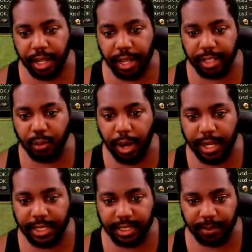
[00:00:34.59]
That's
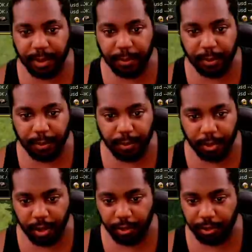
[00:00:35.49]
why some people
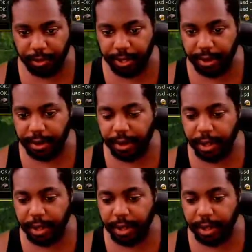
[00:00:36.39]
go through here,